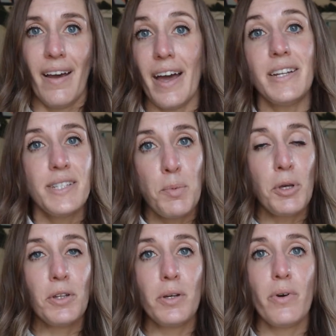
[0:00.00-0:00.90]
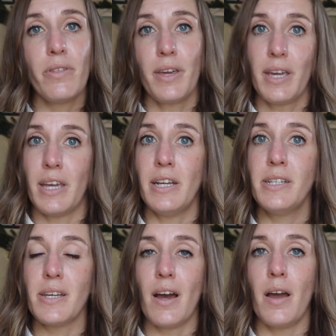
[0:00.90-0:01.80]
And typically with
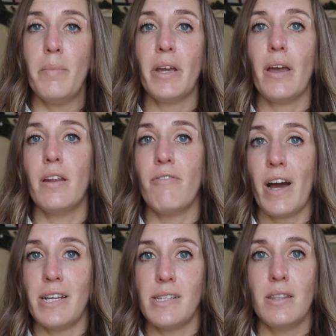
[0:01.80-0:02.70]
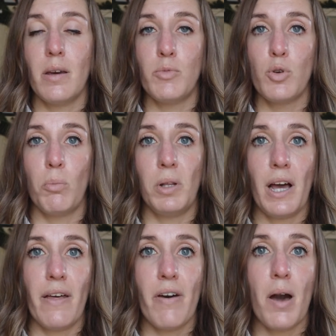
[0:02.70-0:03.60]
heat, I'm advising them to
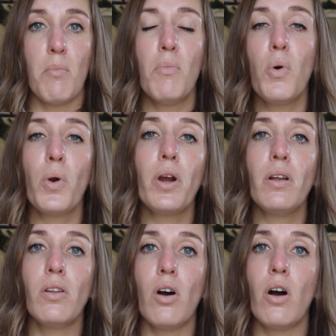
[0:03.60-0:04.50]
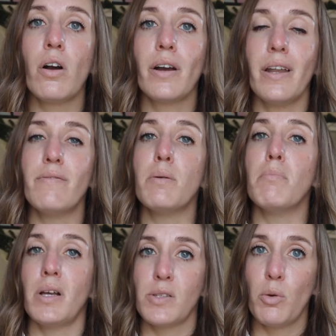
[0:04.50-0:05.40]
apply that more along kind of the
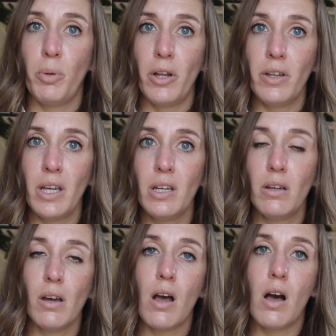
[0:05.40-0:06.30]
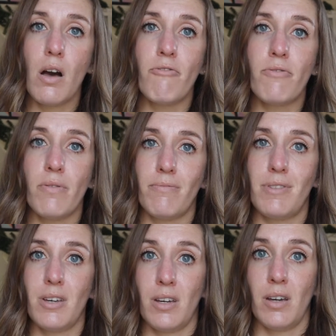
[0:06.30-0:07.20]
muscle belly of
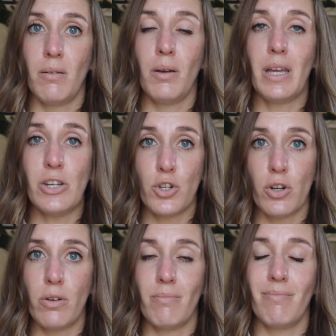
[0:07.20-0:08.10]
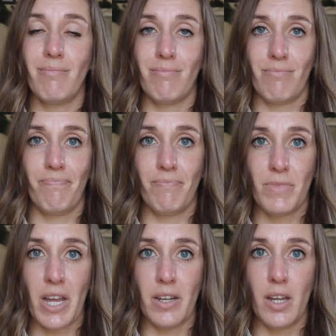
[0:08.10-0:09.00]
the injured
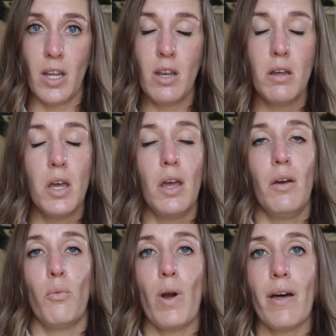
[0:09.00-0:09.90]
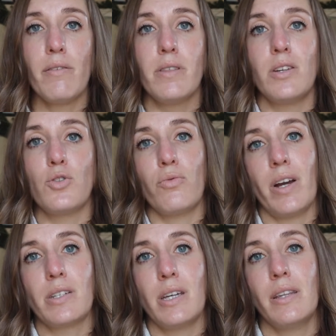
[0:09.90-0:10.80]
tendon rather than
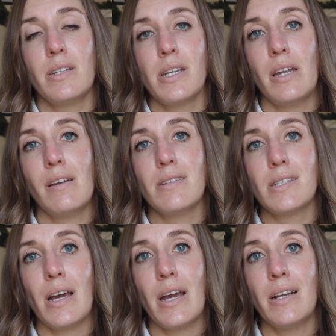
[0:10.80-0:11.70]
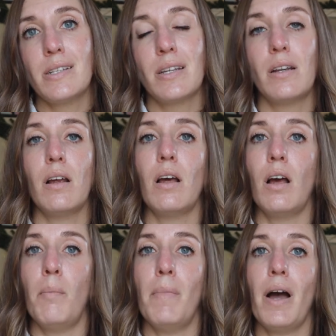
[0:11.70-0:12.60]
directly at the tendon site.
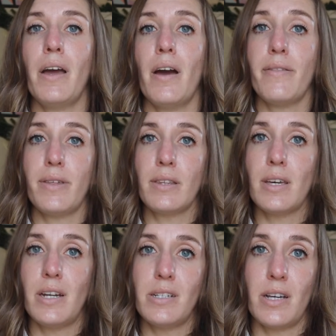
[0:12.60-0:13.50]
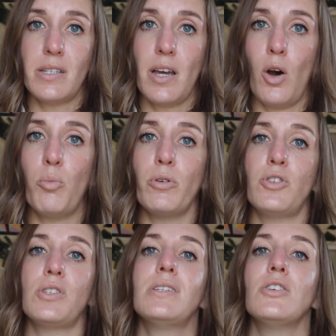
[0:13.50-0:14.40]
I think that it does help with
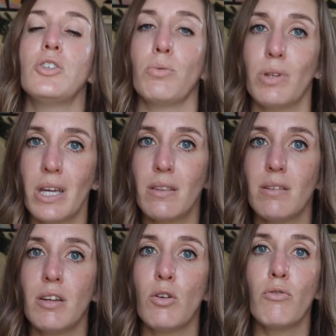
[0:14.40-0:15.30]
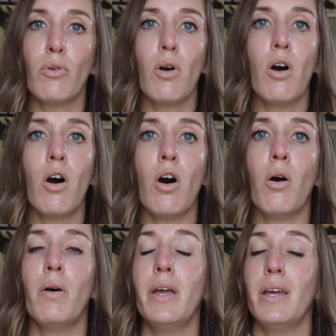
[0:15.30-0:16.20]
just tissue lengthening
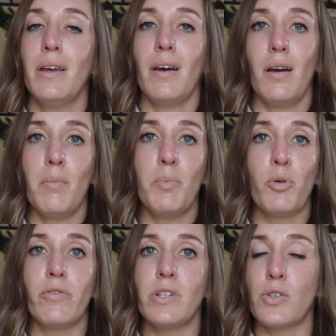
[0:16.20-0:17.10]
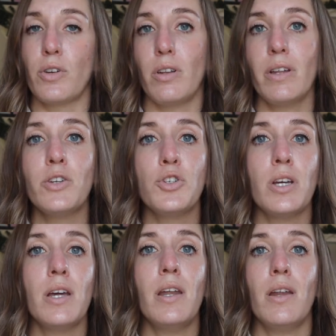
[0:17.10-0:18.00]
overall, improving
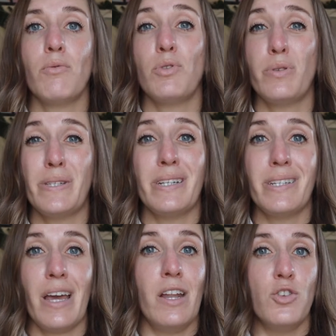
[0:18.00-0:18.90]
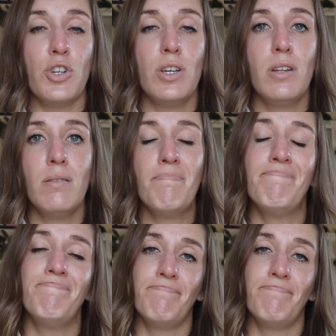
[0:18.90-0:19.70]
circulation and reducing tension.